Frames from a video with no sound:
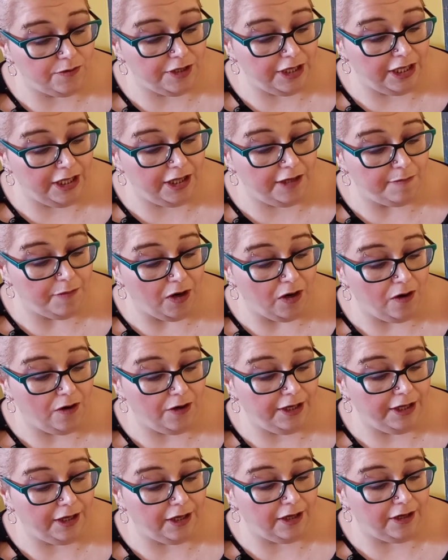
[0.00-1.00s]
it in the
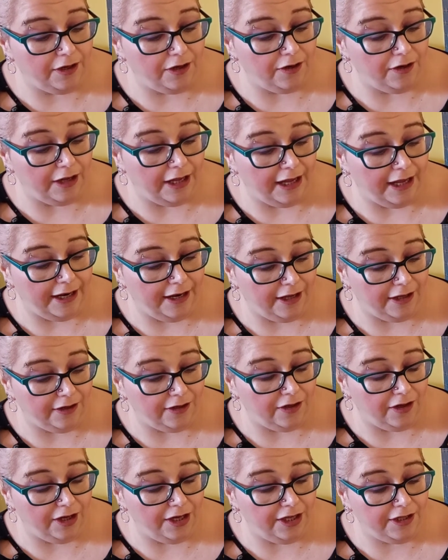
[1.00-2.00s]
morning and at
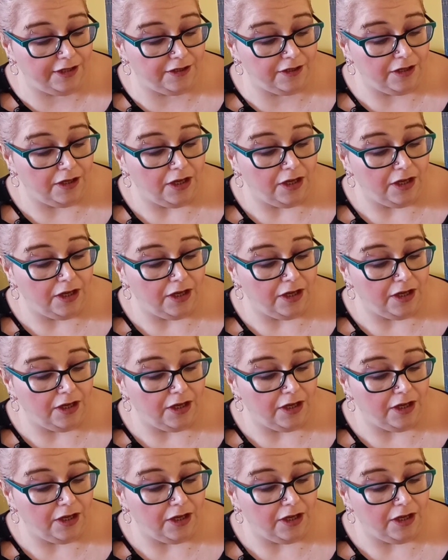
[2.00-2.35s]
night.